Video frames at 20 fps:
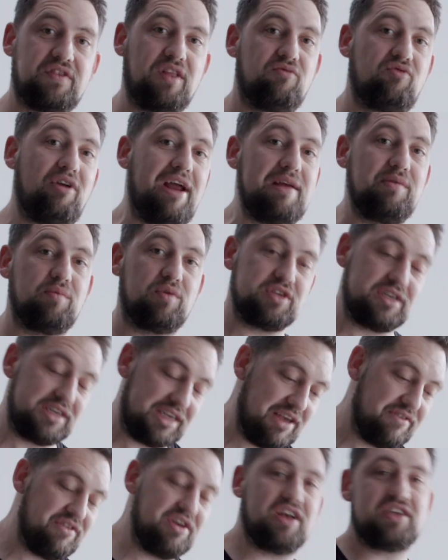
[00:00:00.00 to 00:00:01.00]
The rate wasn't
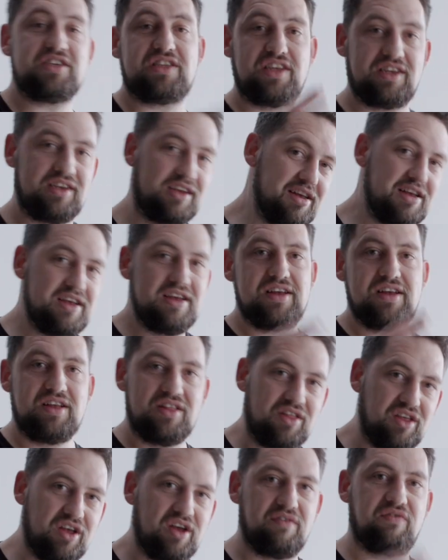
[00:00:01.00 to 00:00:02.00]
giving us the
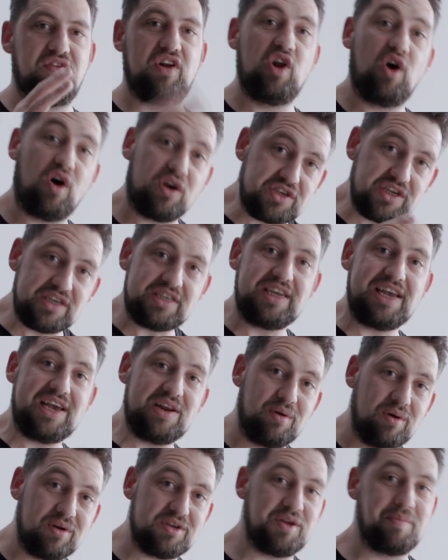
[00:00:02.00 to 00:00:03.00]
velocity in
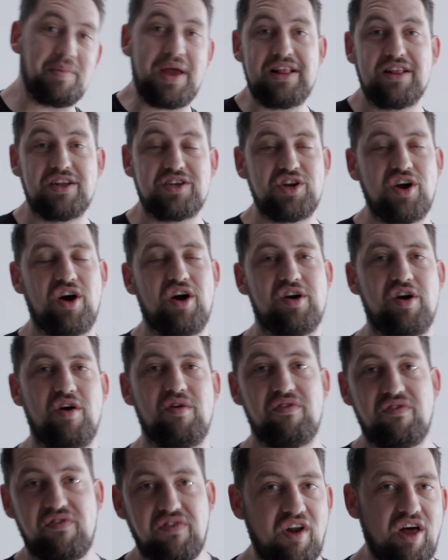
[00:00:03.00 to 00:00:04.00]
order to make the
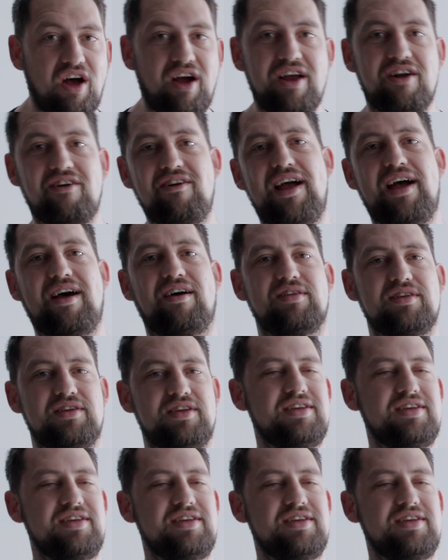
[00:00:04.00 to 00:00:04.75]
charcoal fly around.